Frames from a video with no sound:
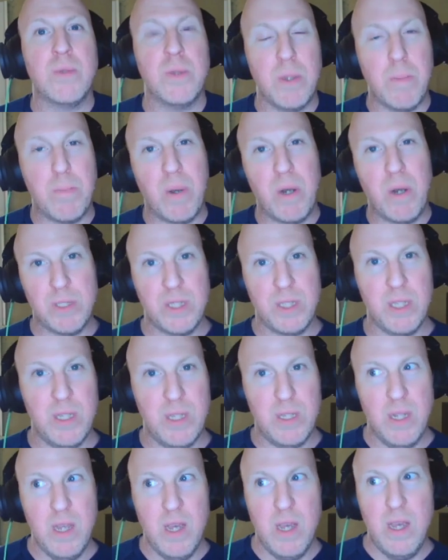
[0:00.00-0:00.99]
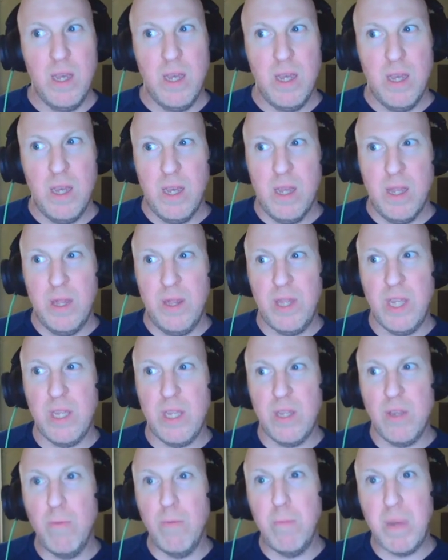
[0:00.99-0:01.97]
with the person
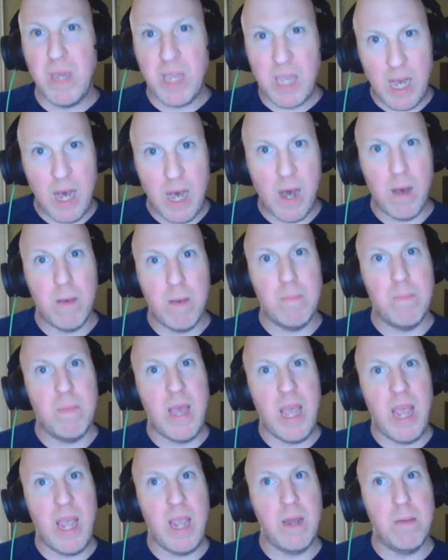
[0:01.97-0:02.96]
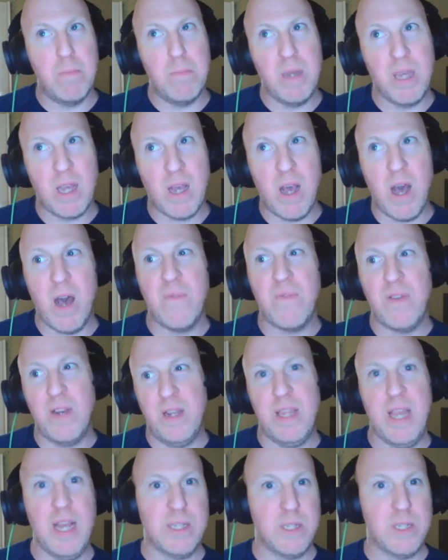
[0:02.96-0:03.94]
that you become and being confident
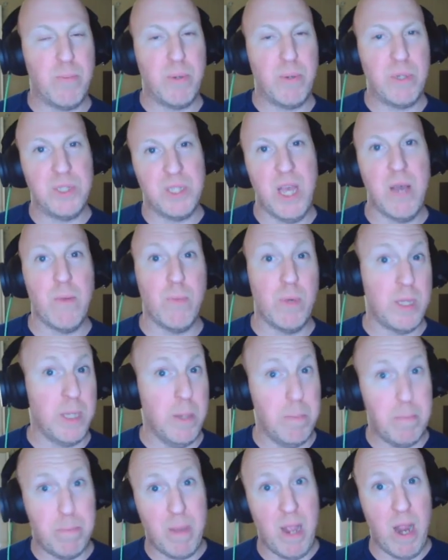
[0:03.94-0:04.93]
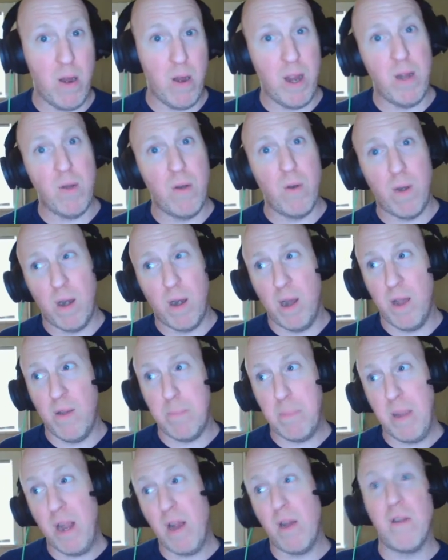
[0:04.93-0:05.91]
in that, to present with a parent or a
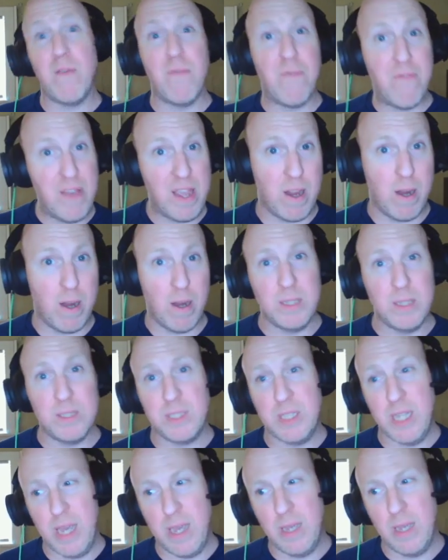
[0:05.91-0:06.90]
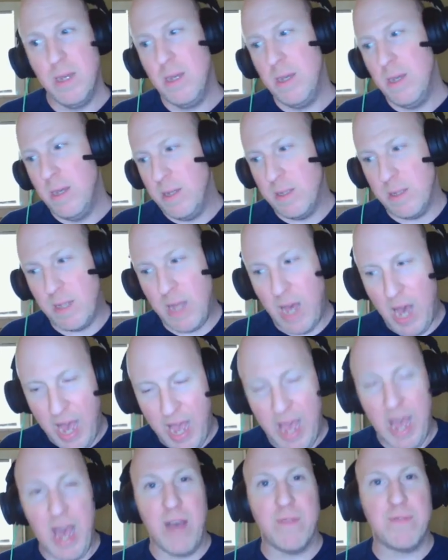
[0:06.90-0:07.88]
parent figure and say, I
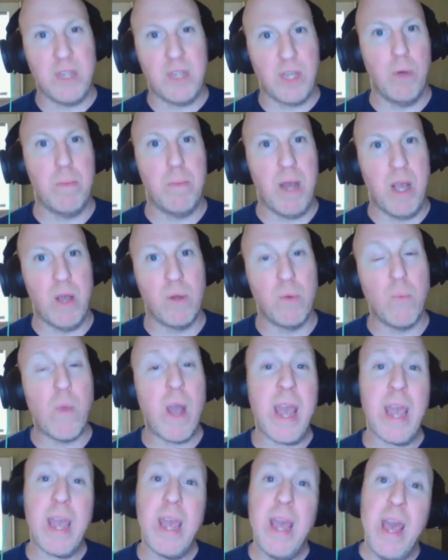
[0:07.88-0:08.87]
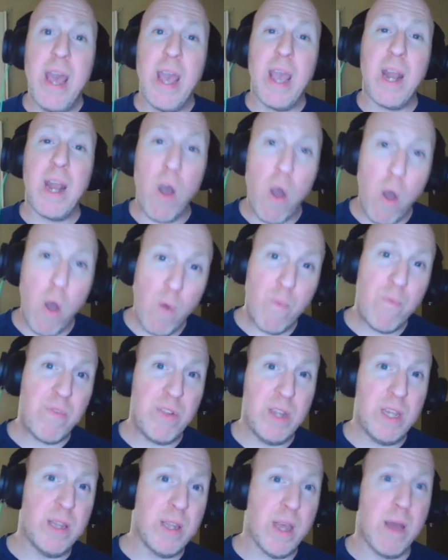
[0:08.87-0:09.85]
have to go my own way, and
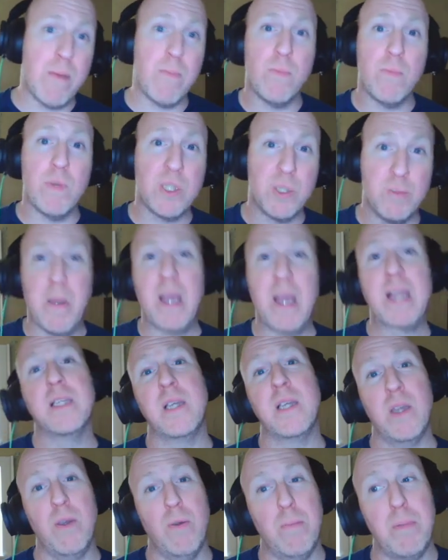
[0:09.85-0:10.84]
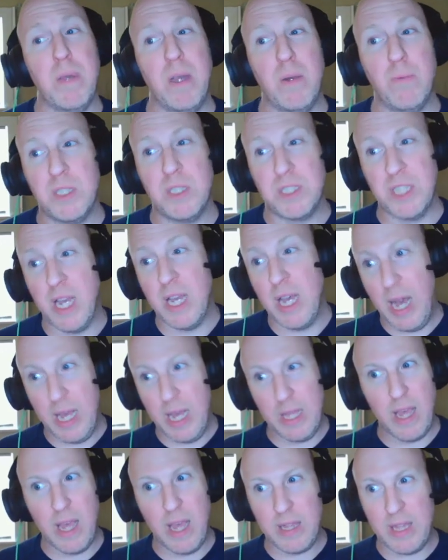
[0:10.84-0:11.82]
hopefully them respecting you a bit, which
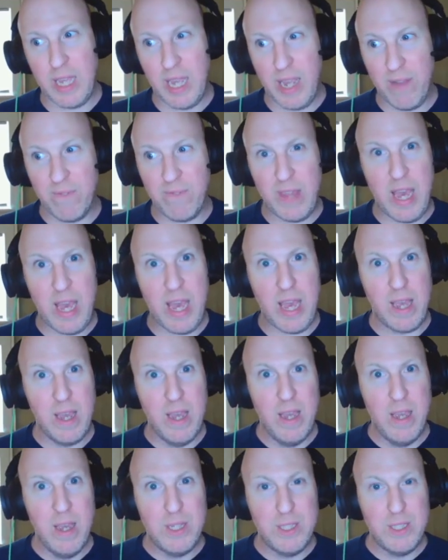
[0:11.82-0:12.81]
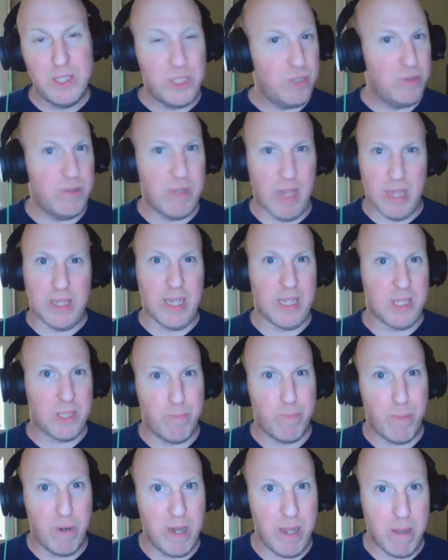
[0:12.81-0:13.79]
I think if they do that, that's
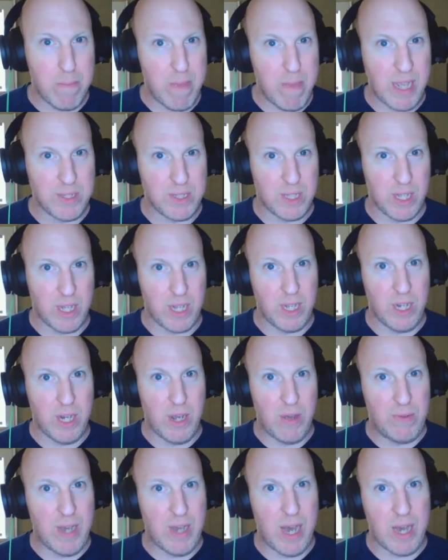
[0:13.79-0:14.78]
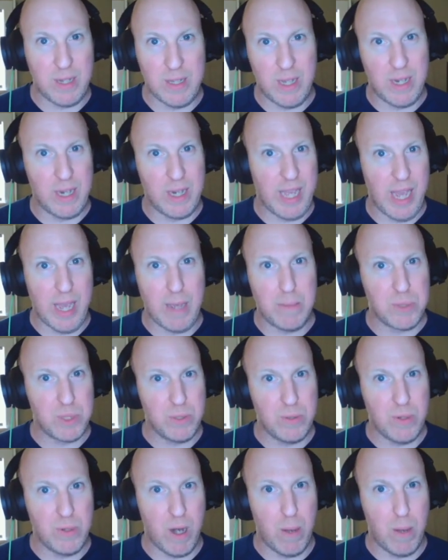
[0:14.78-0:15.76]
pretty amazing. Not a lot of
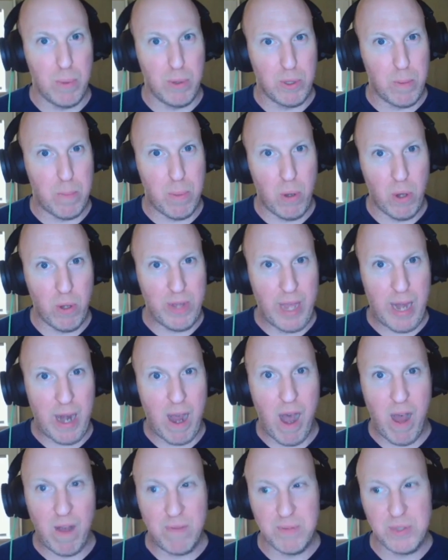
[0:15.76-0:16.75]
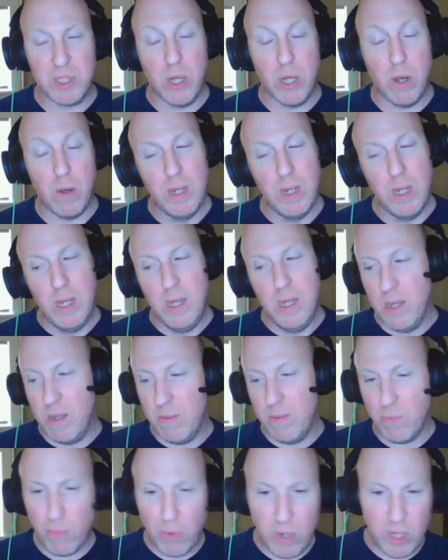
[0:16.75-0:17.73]
games are able to pull that off. So
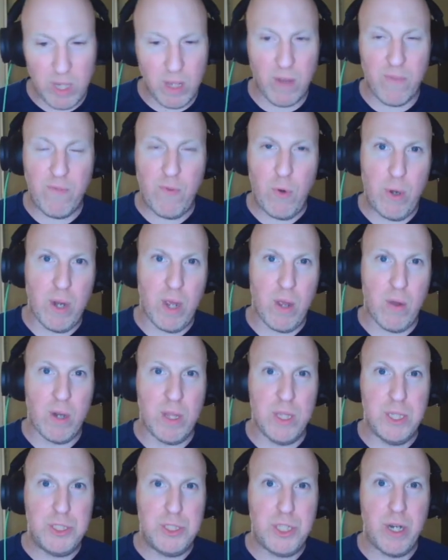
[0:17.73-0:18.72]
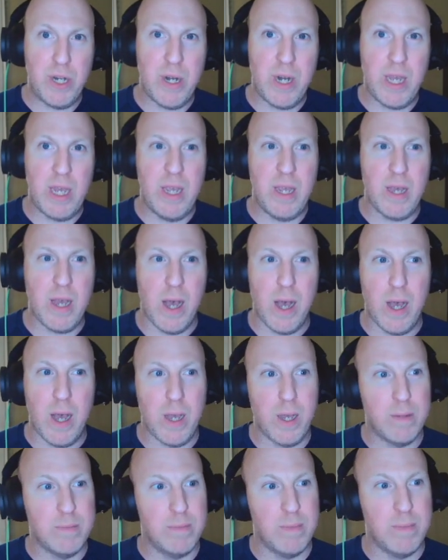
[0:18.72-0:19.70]
I'm really looking forward to going on the journey.
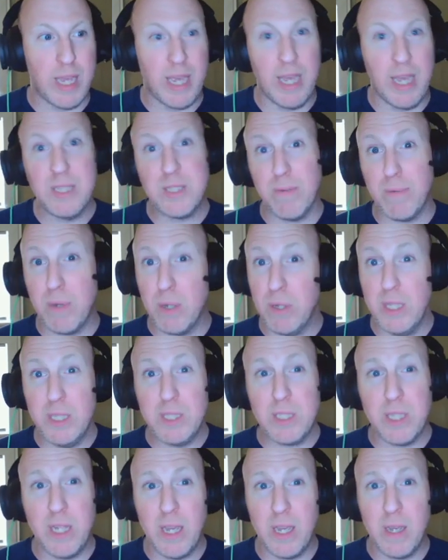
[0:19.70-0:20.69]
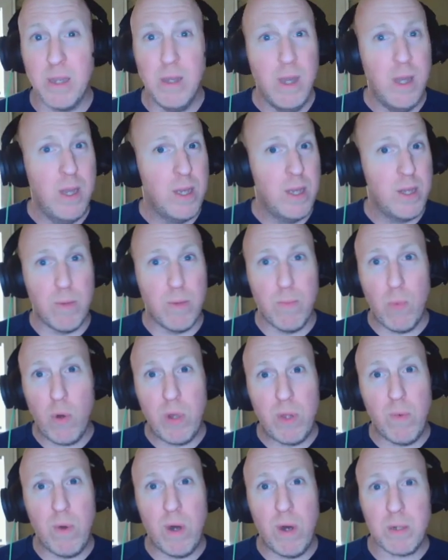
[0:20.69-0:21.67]
I guess if you're listening, you're more
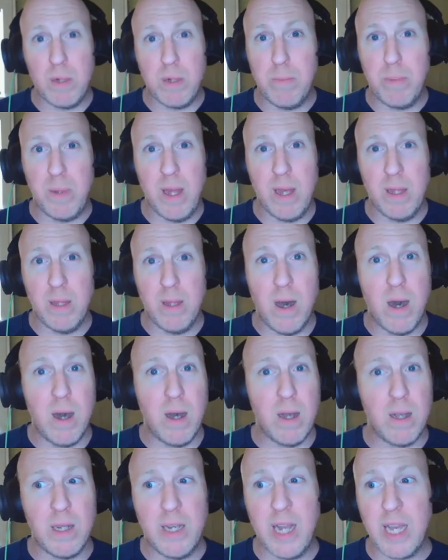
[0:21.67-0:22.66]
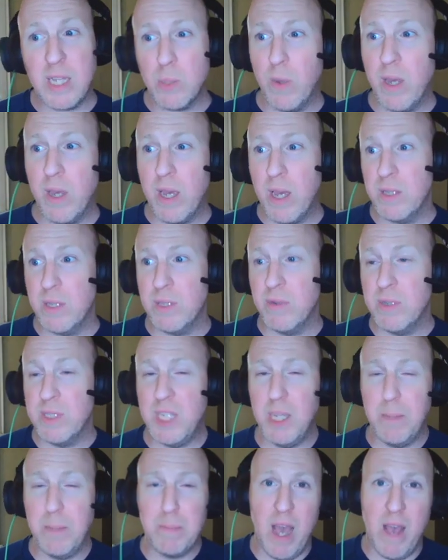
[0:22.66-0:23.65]
than welcome to play along. Next week, I'll do a
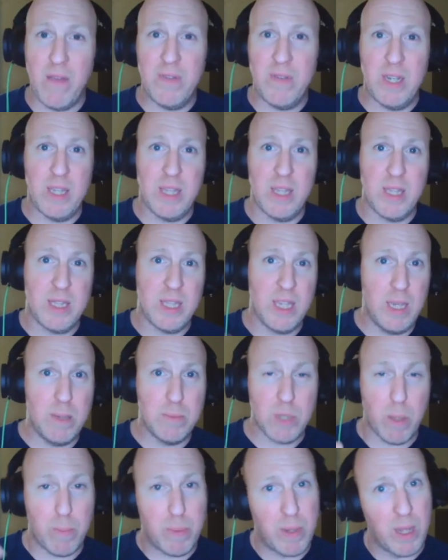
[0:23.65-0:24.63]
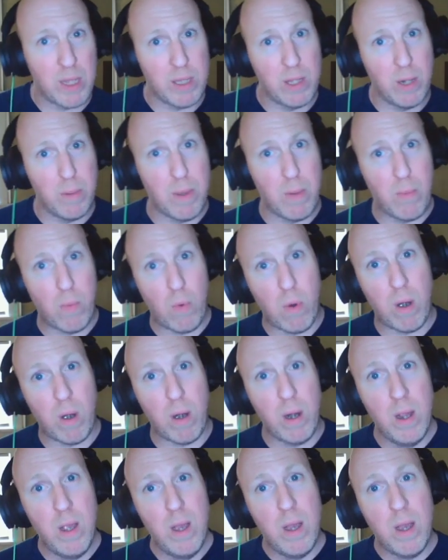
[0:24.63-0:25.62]
deep dive into the themes. I'll play a little bit
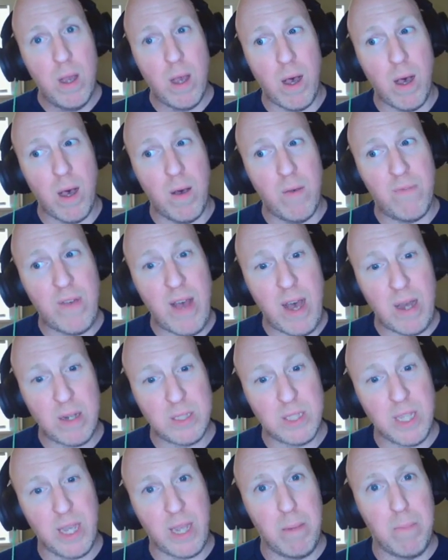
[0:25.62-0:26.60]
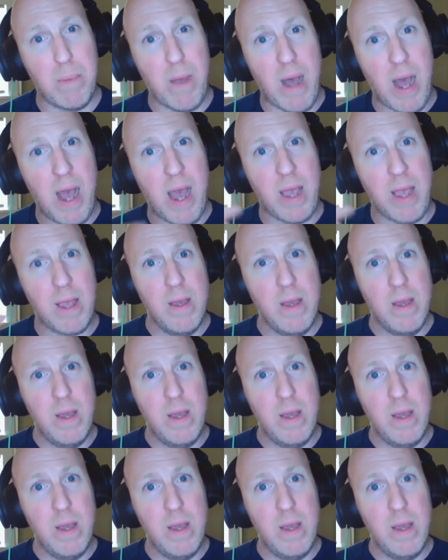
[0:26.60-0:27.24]
more of How to Say Goodbye,